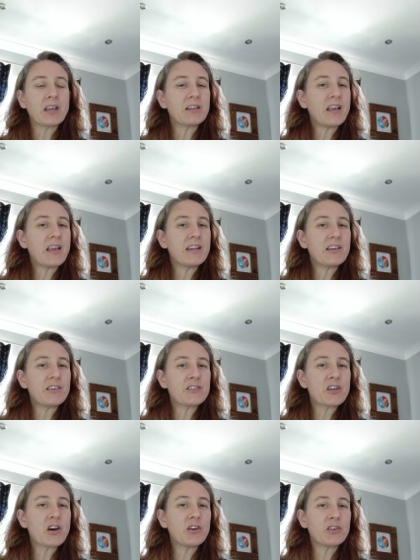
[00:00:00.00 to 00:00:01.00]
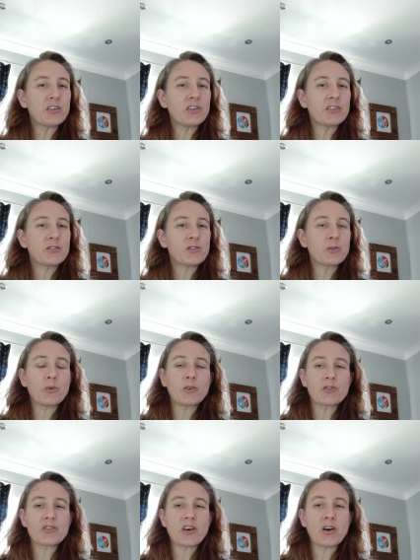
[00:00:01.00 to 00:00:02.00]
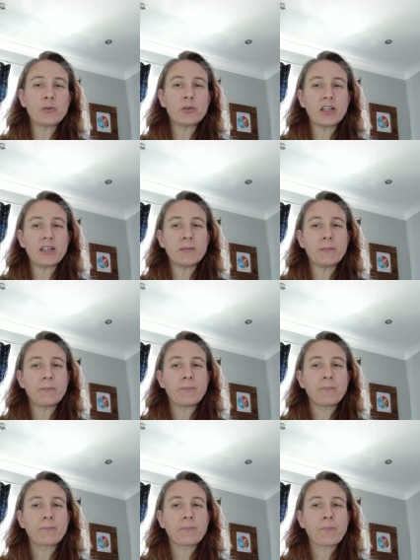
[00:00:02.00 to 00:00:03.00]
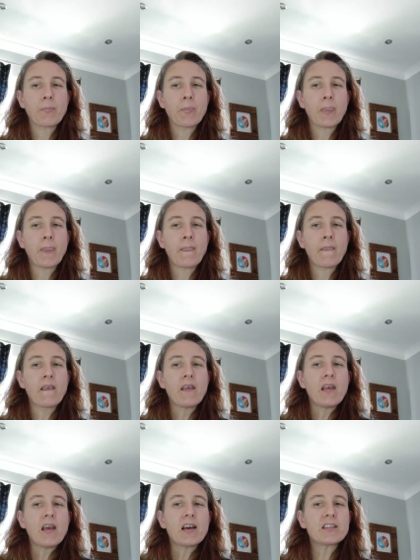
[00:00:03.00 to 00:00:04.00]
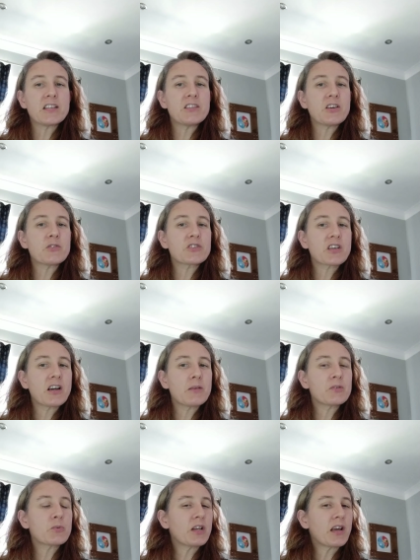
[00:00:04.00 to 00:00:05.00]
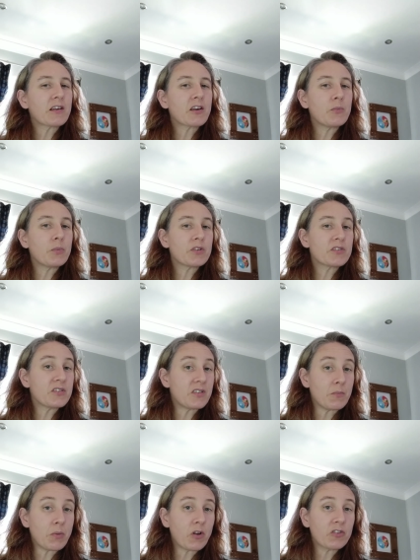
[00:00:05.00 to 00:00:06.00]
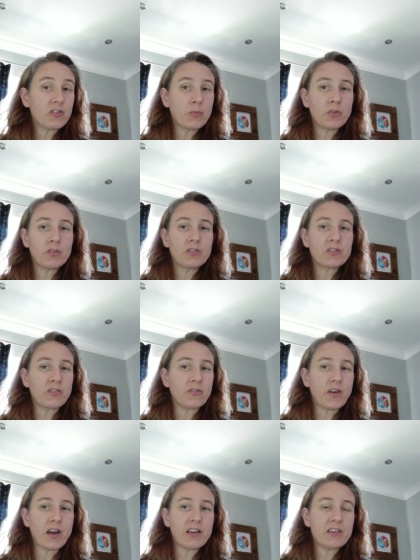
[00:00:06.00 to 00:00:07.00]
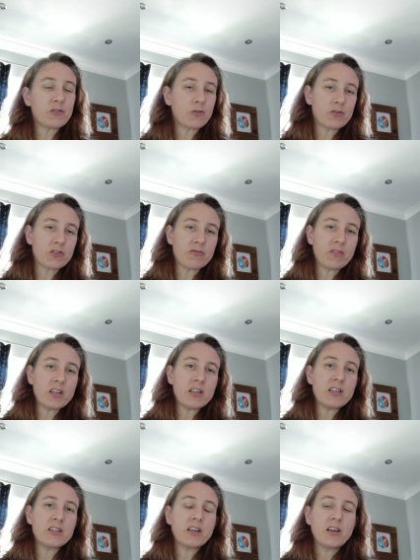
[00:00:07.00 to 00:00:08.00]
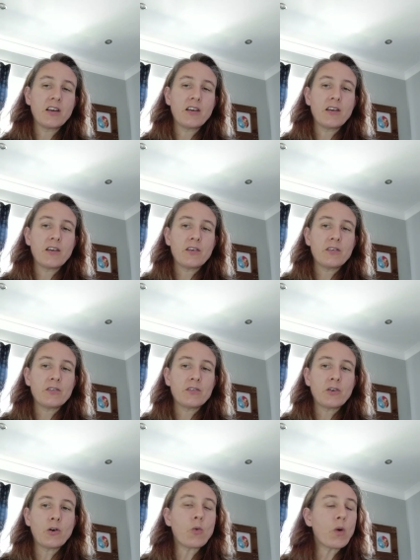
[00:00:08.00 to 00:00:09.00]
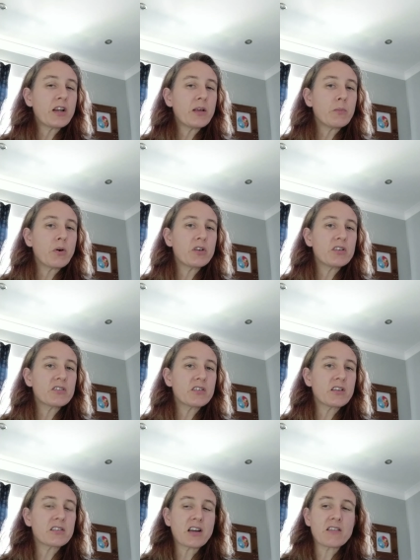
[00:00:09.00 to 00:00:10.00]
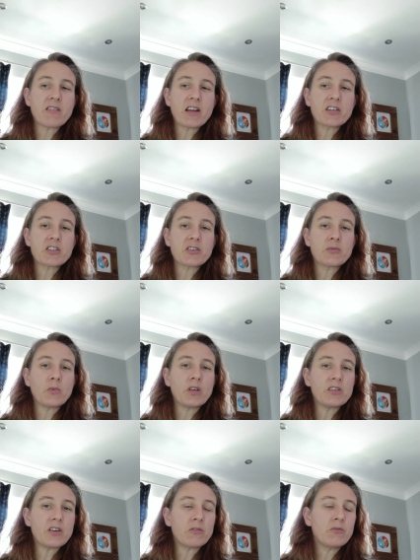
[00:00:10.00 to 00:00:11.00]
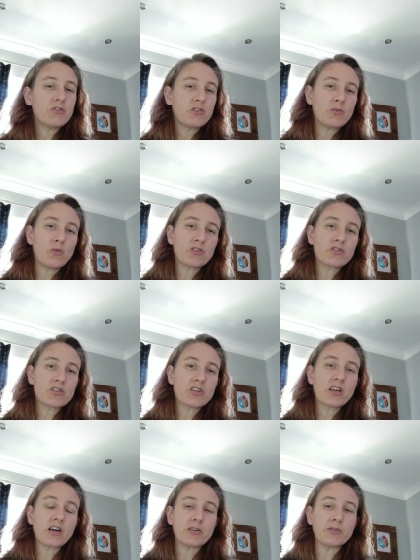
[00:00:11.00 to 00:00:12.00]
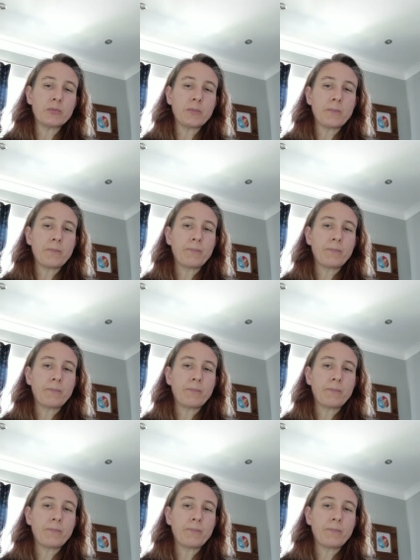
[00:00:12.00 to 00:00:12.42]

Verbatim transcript: an inner tug towards the holy. And in those times when our compass is impossible to find or to read, or when it points in a direction we don't want to go,